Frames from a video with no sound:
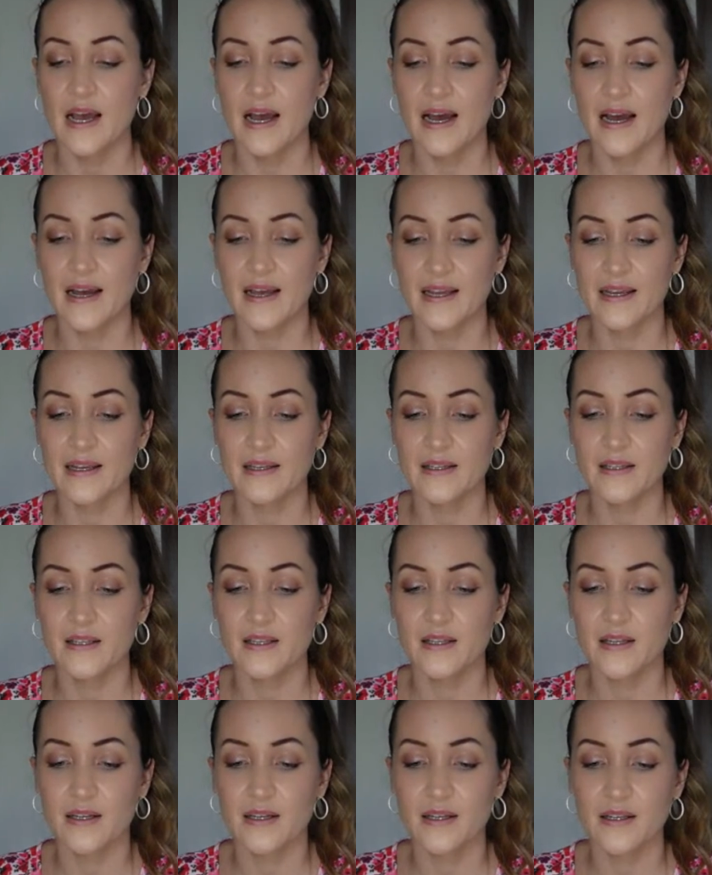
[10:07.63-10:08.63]
I
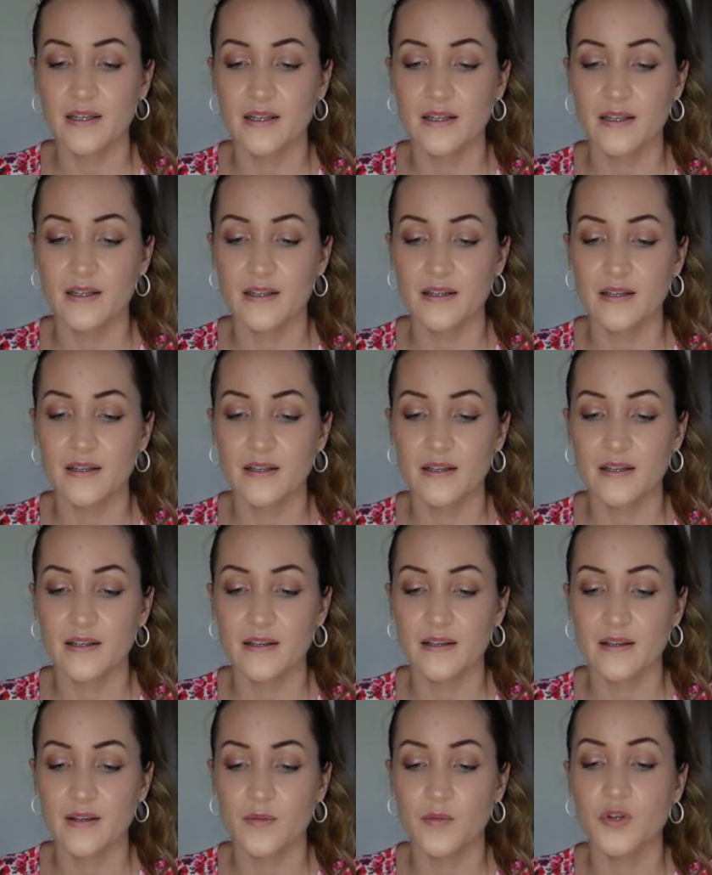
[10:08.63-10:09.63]

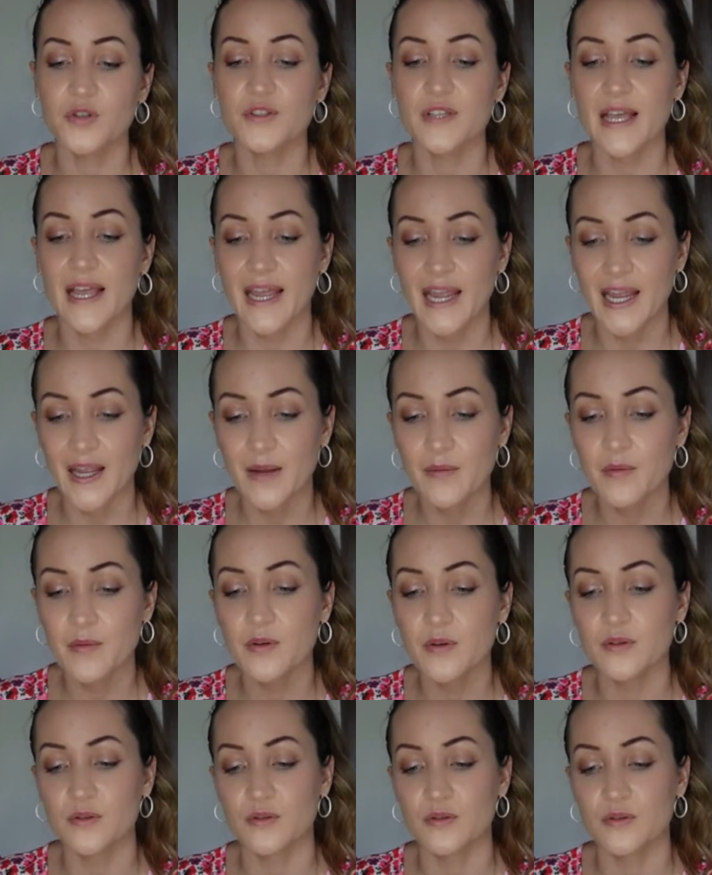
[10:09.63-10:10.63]
was able
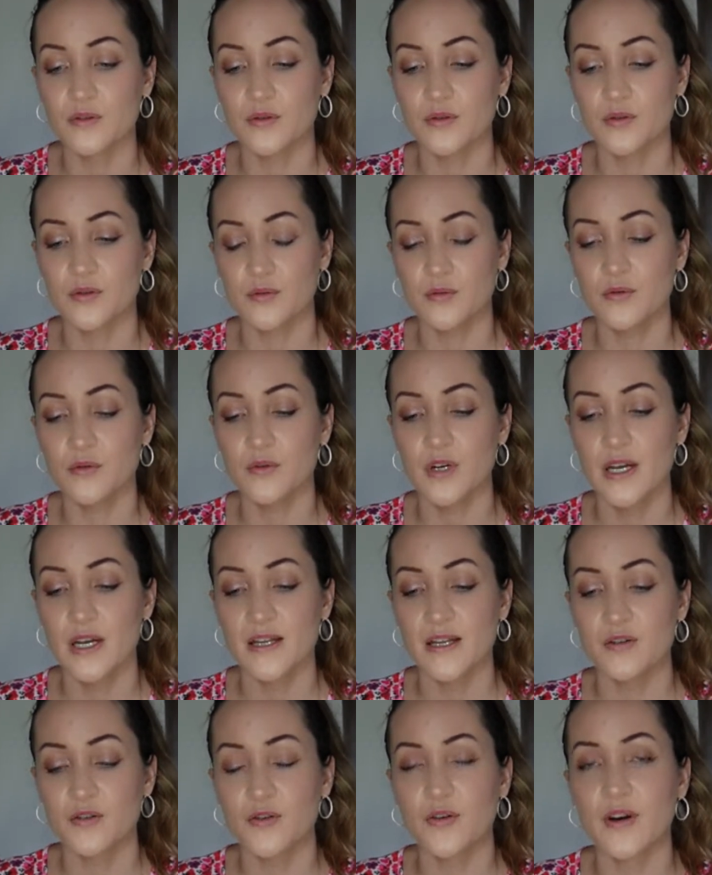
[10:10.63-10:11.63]
to
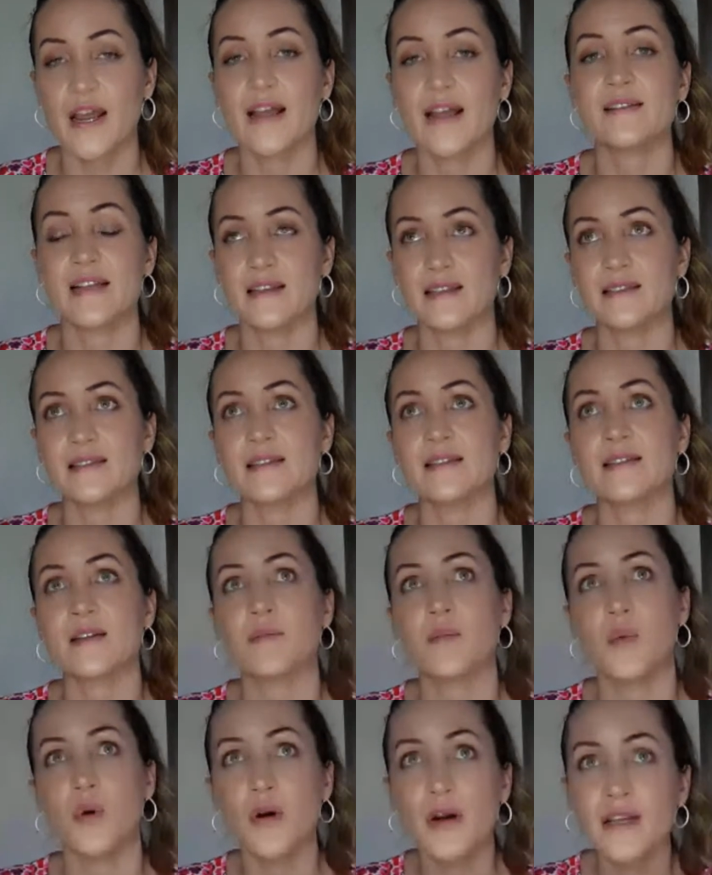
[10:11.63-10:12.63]
translate this
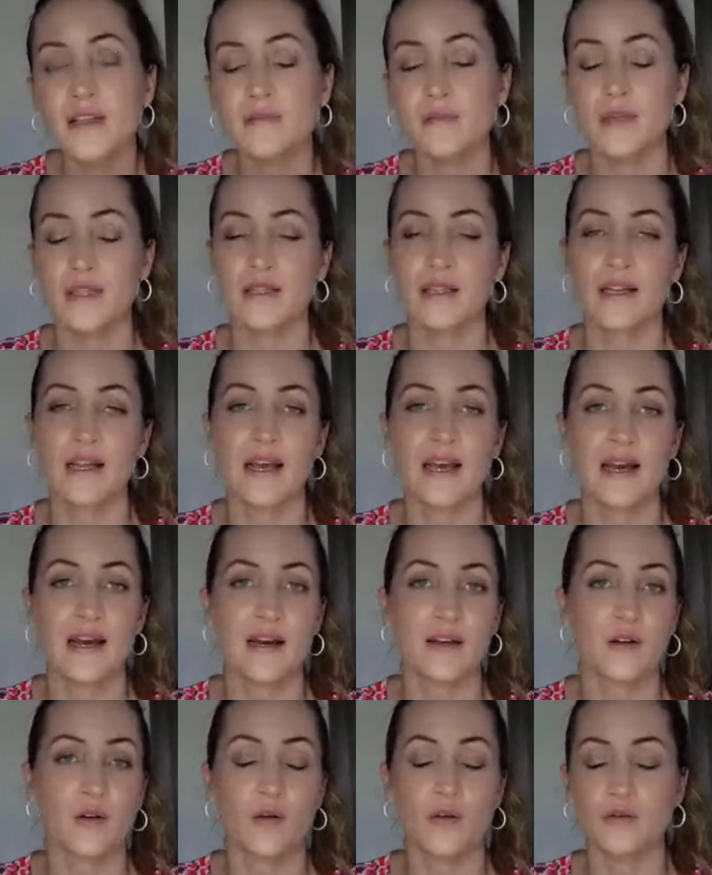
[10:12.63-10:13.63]
disappointment that I had
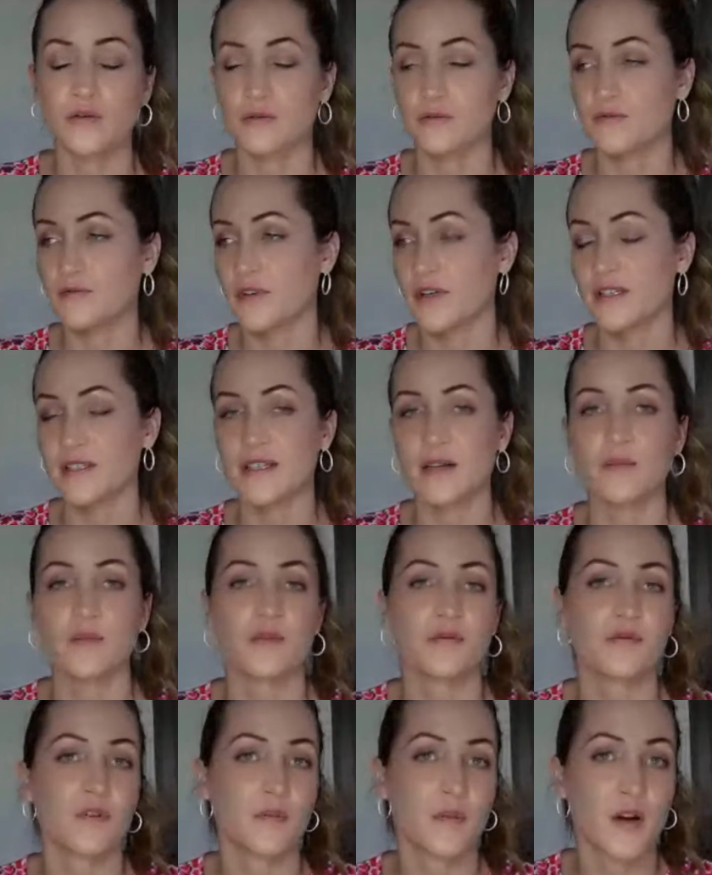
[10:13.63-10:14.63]
also, for example,
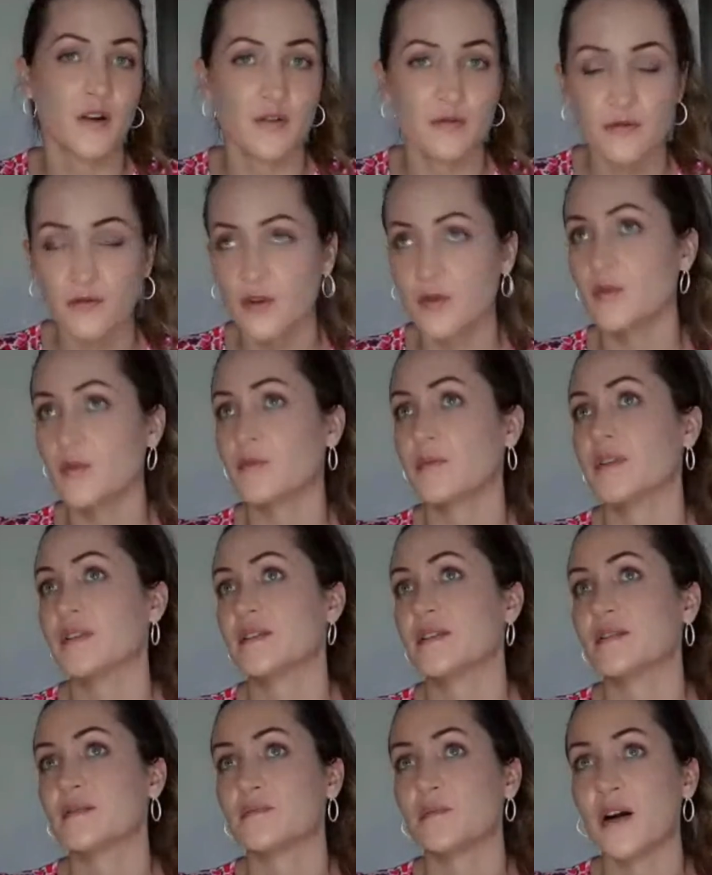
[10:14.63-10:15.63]
for my former
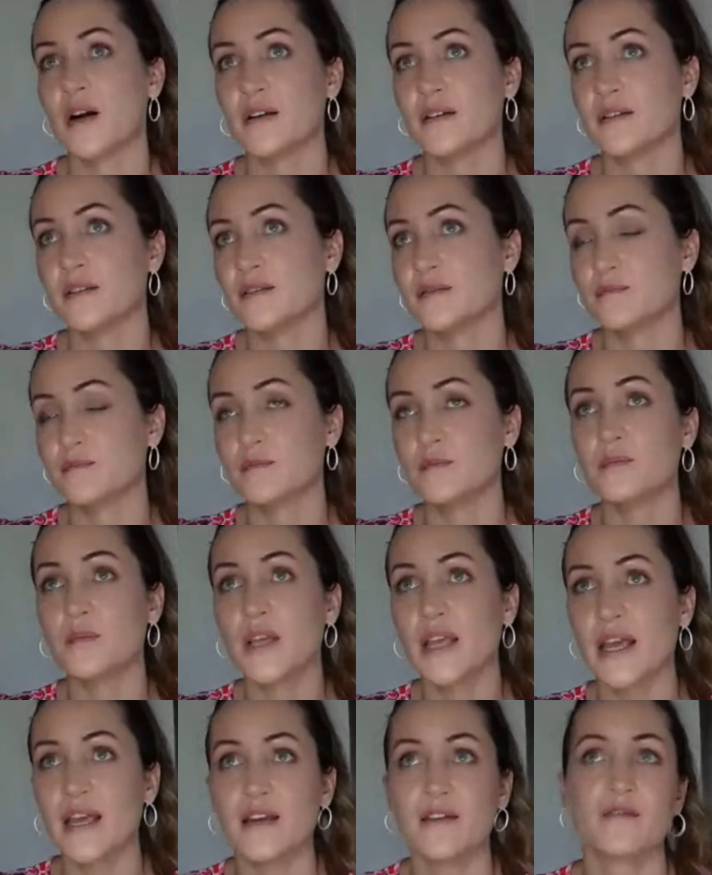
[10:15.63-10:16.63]
business partner's
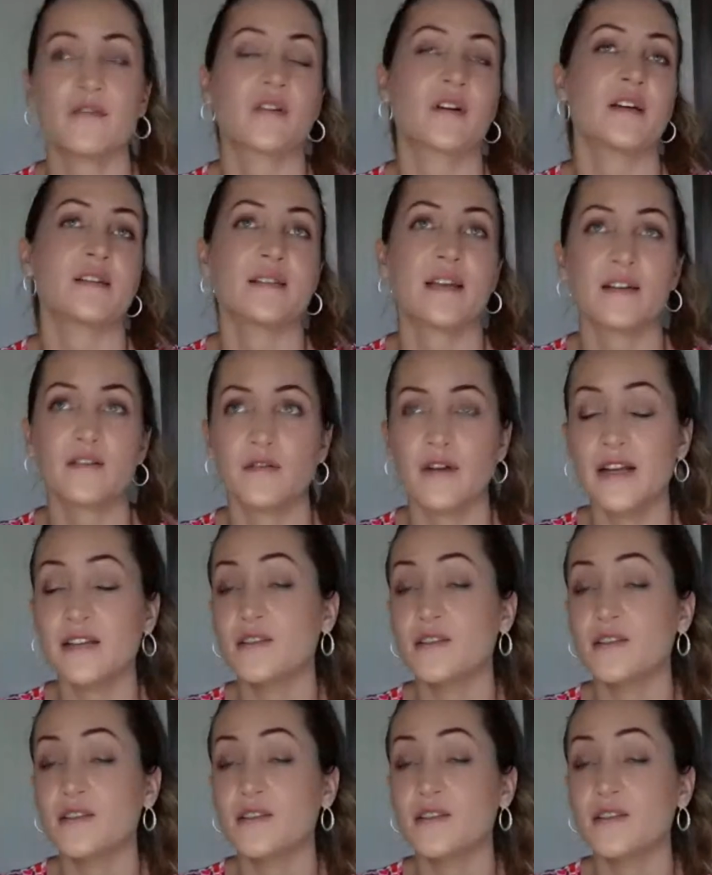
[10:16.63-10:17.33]
behavior, etc., right?